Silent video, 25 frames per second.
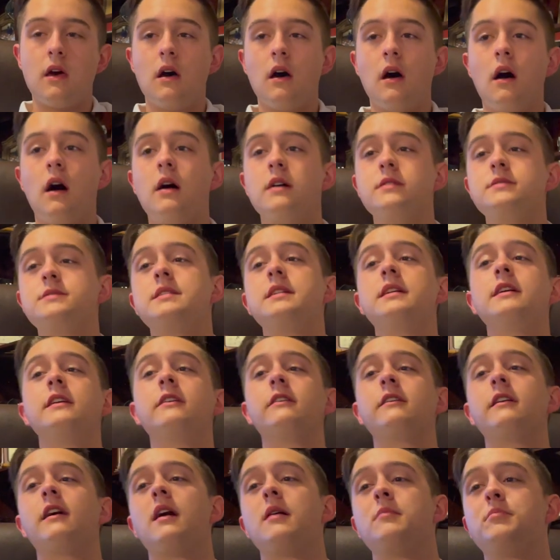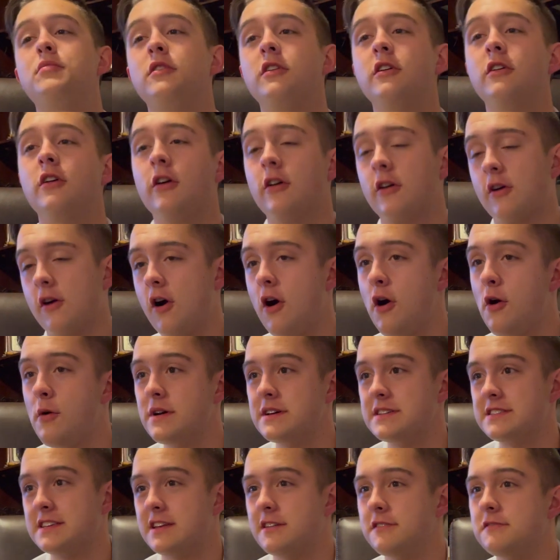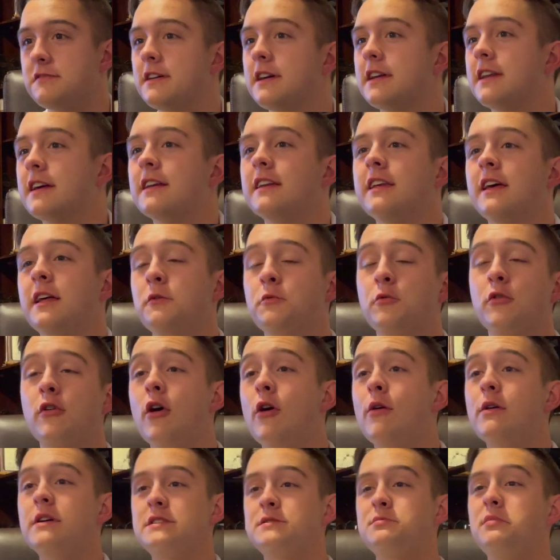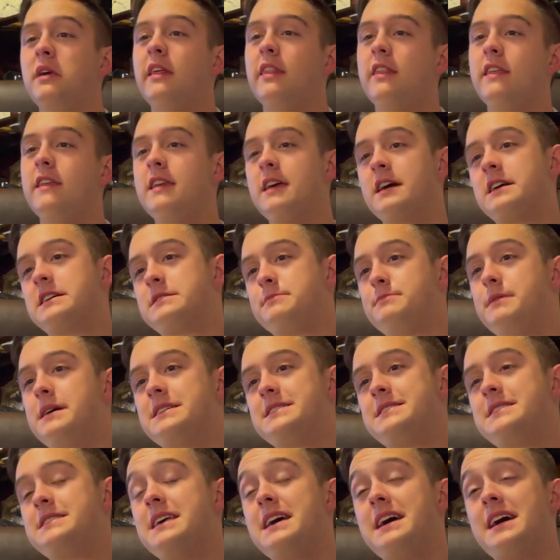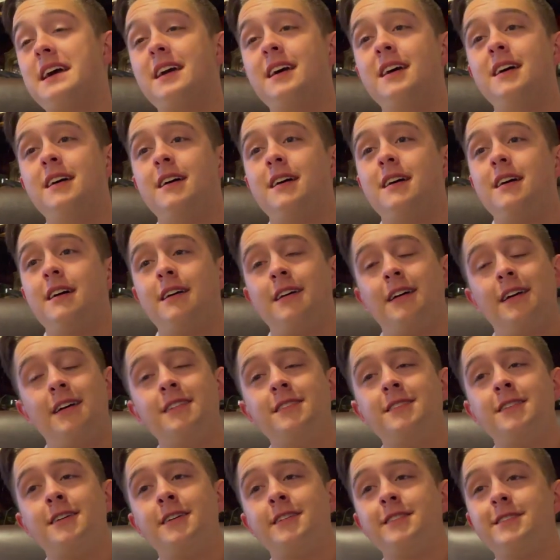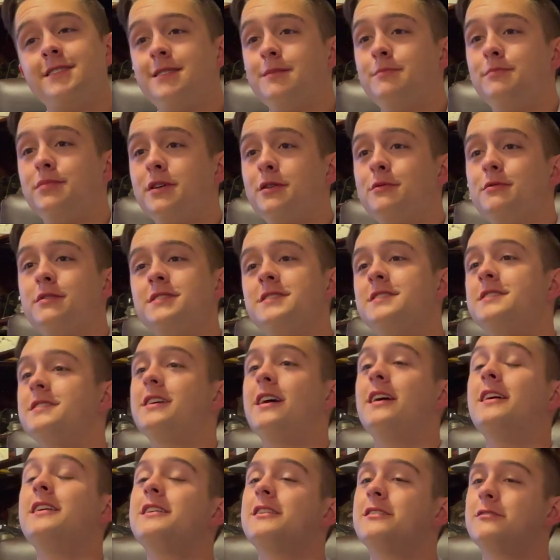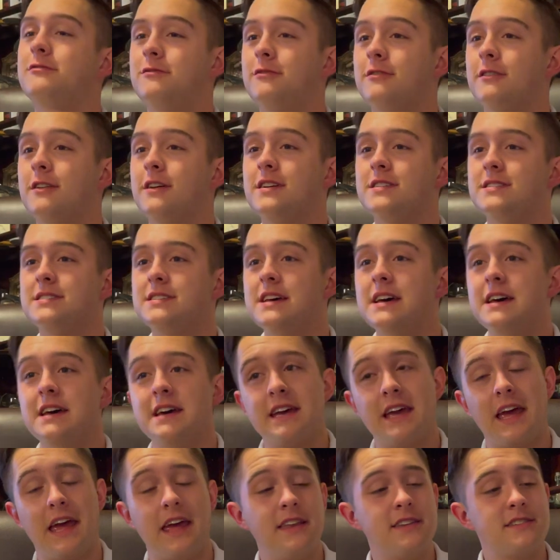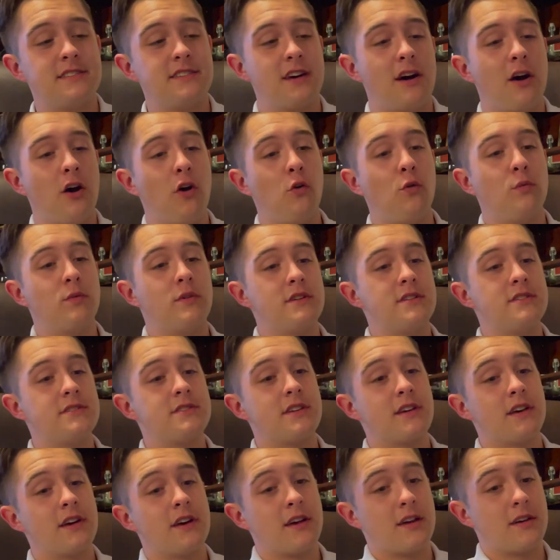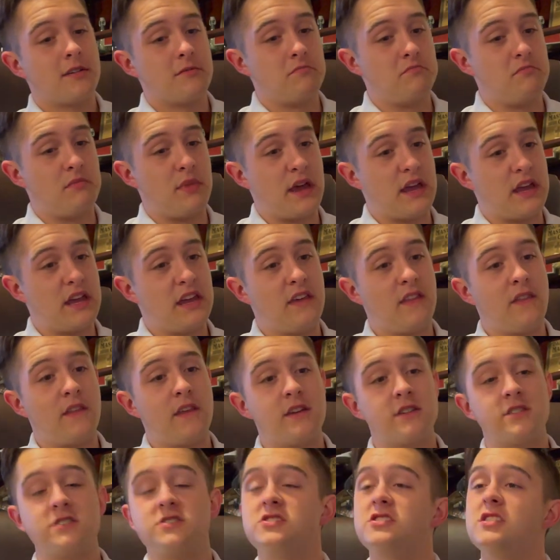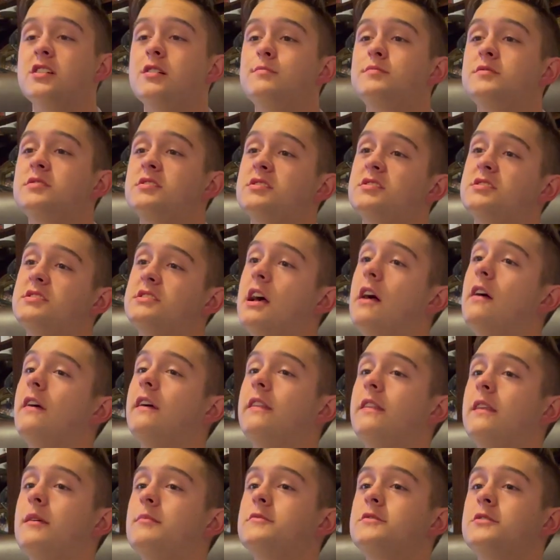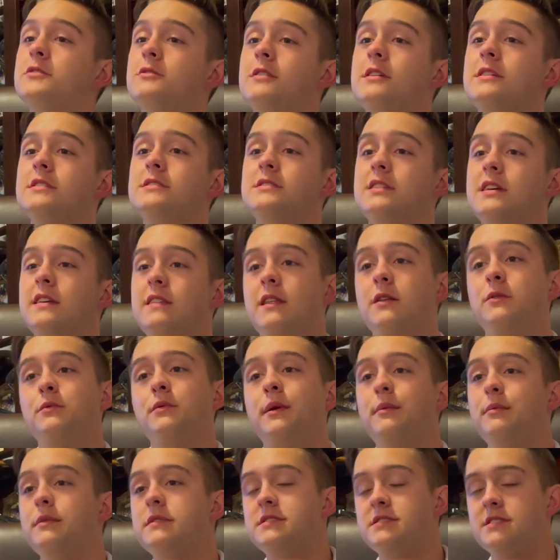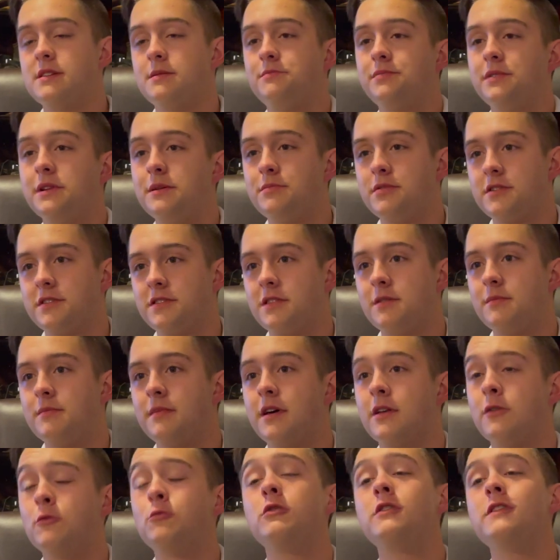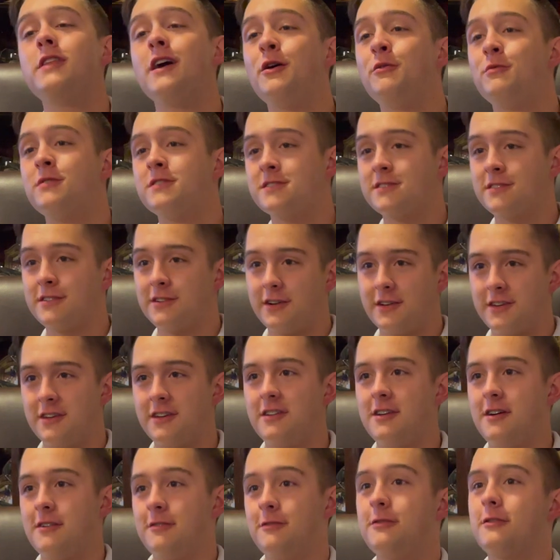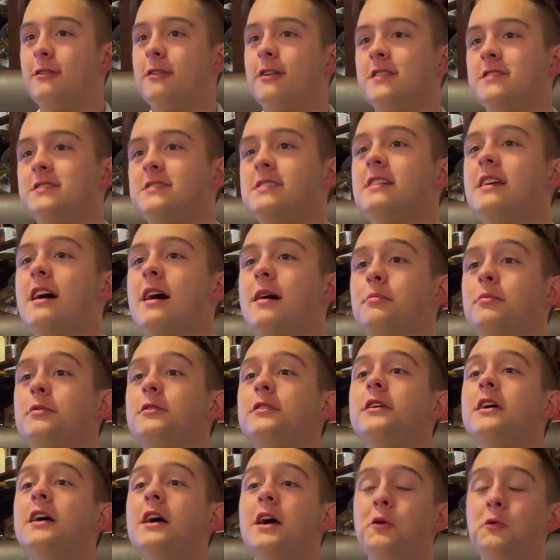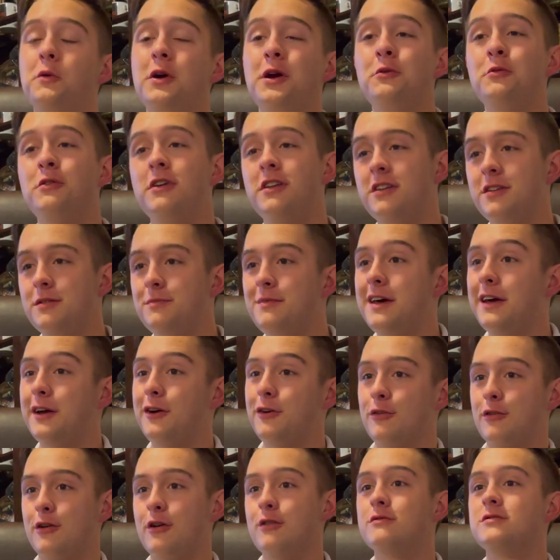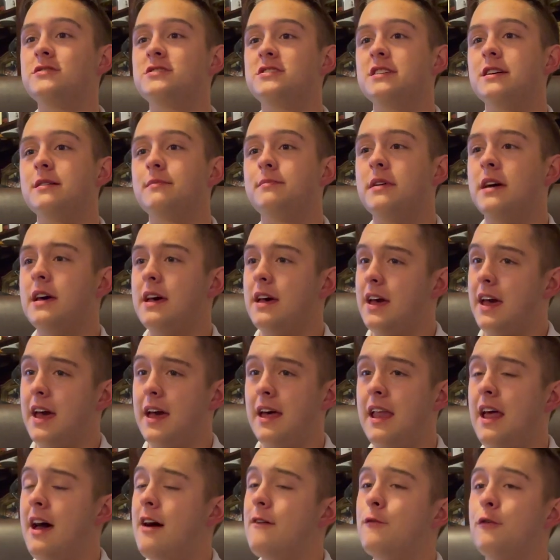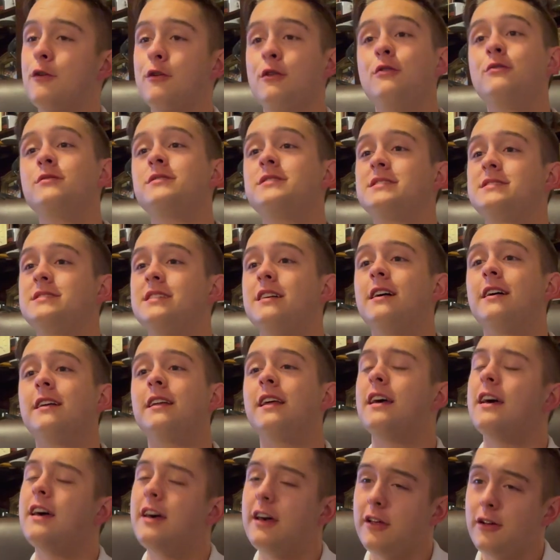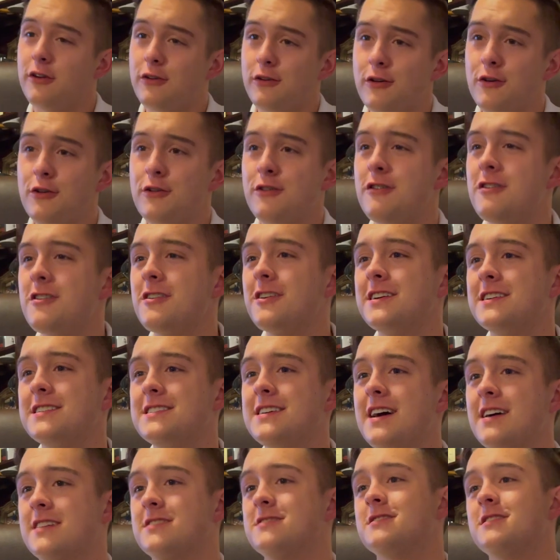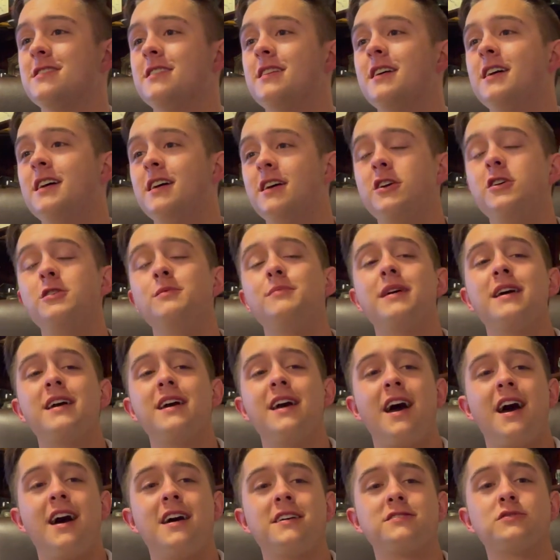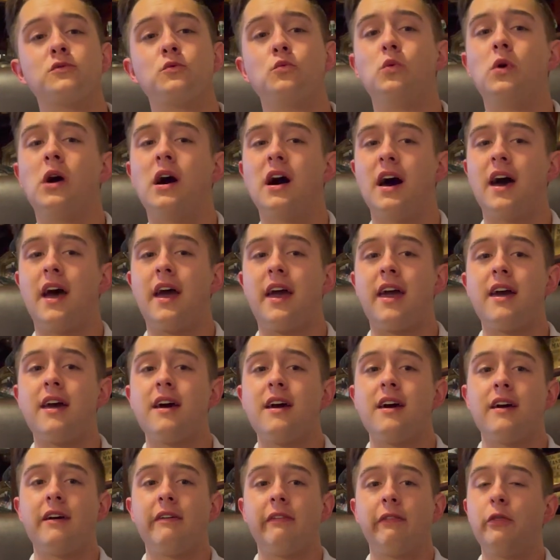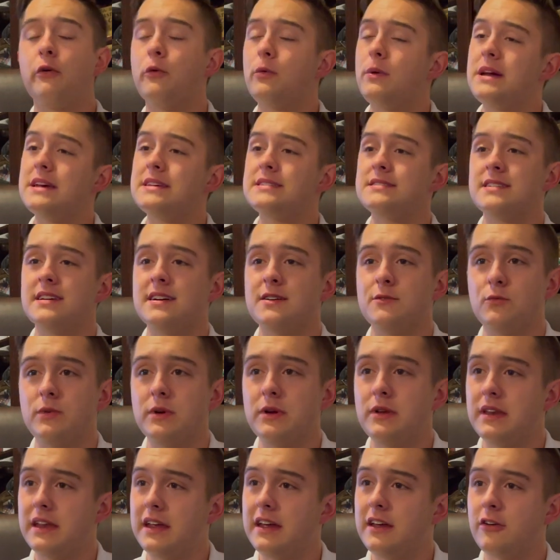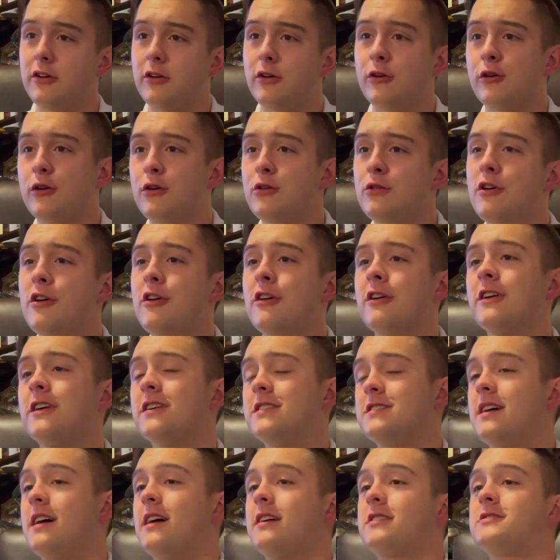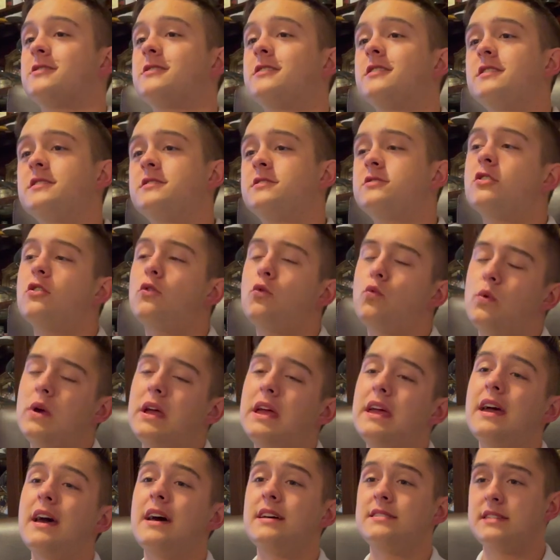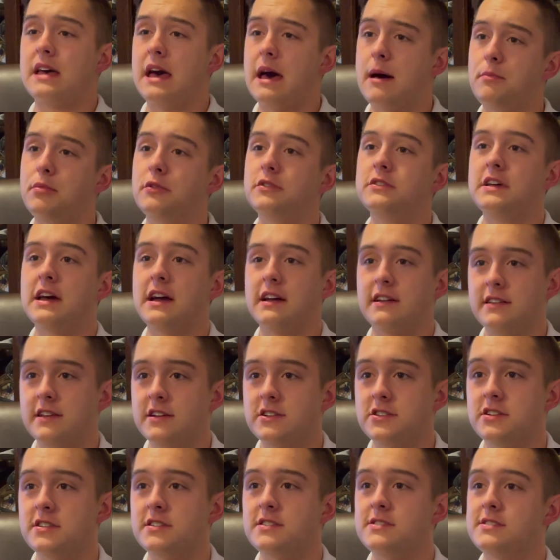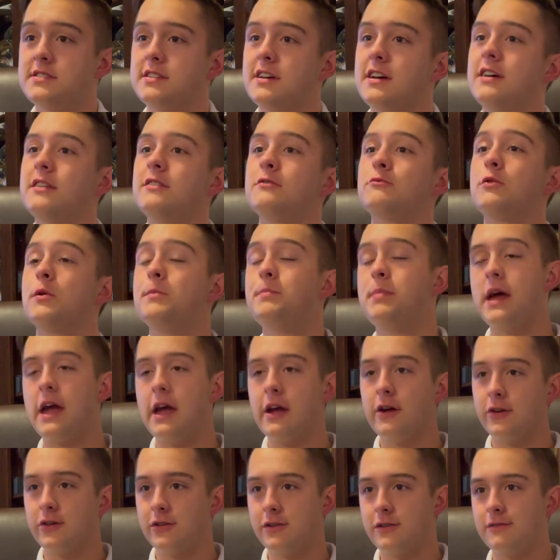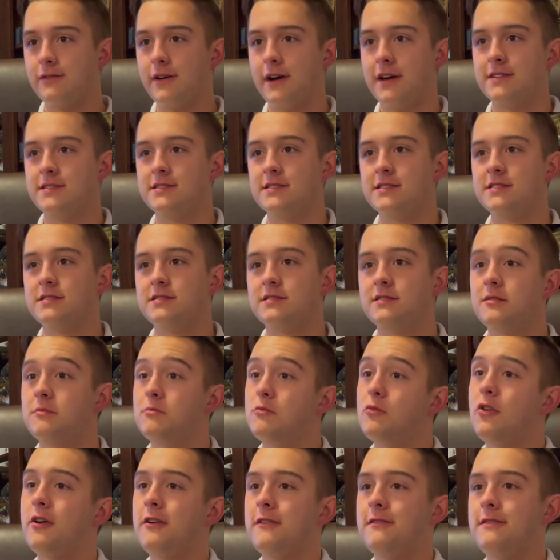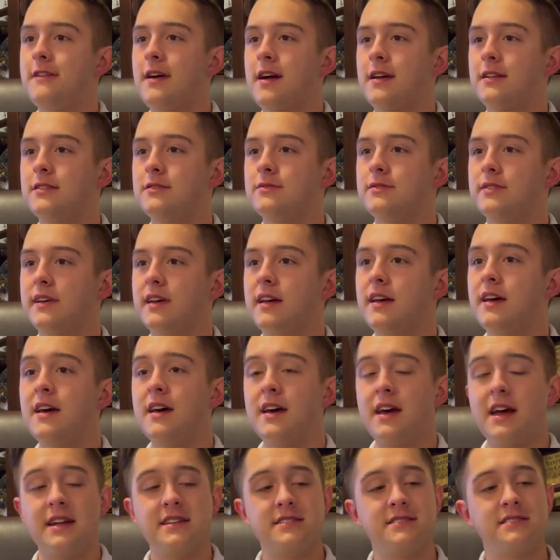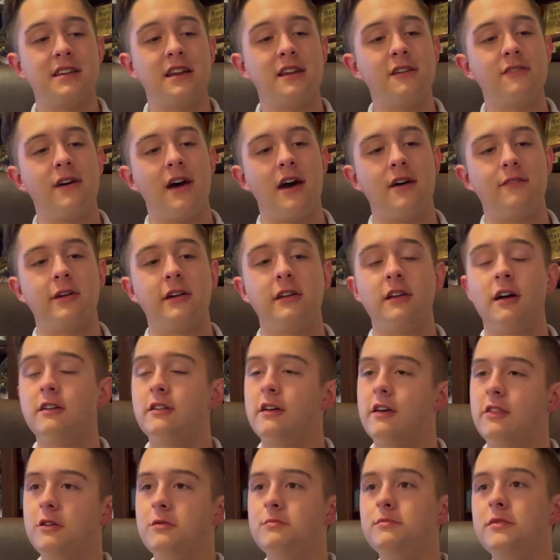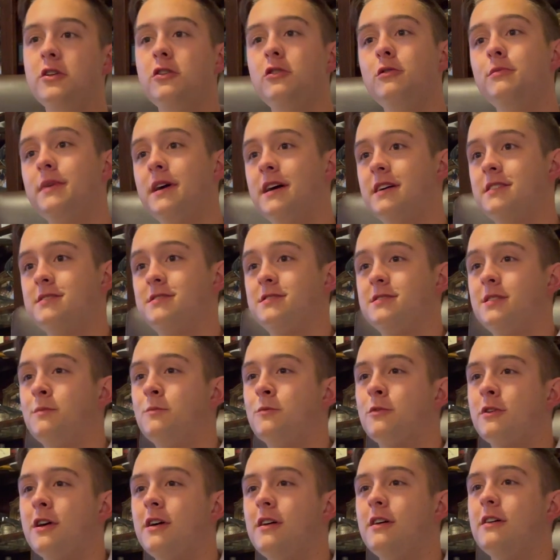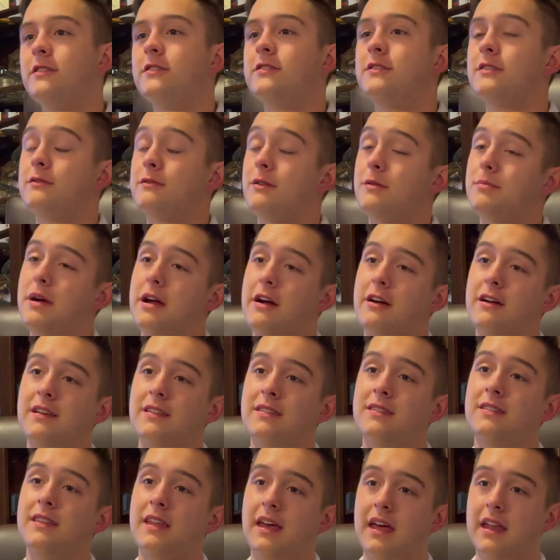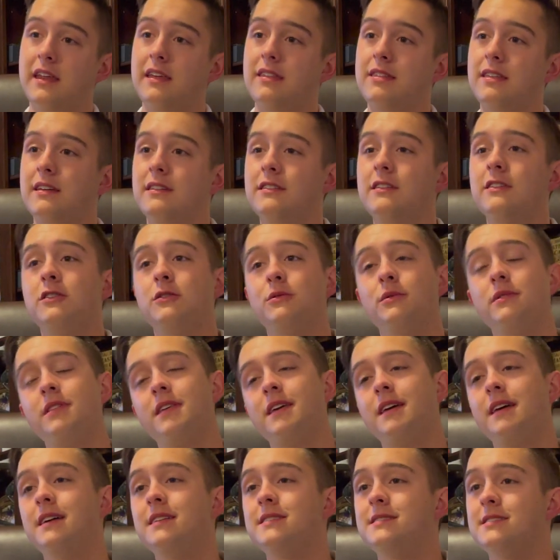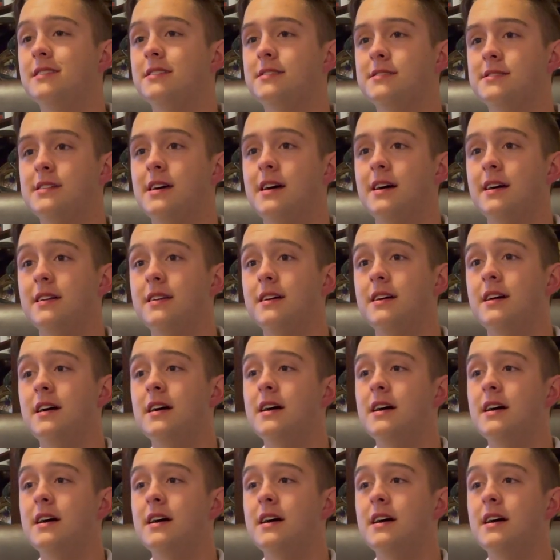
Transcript: Us here at Apple are always innovating, and we're always wanting the next best thing. Intel simply wasn't cutting it for us. Intel was making these chips, selling them to us, and then we would simply put them in. Well, that wasn't good enough for us at Apple. We wanted to make our own chip, and have our own design, and our own architecture. You may ask why. The reason that we need our own architecture is so we as Apple technicians can repair devices more effectively instead of having another middleman somewhere else repairing anything to do with the Intel side.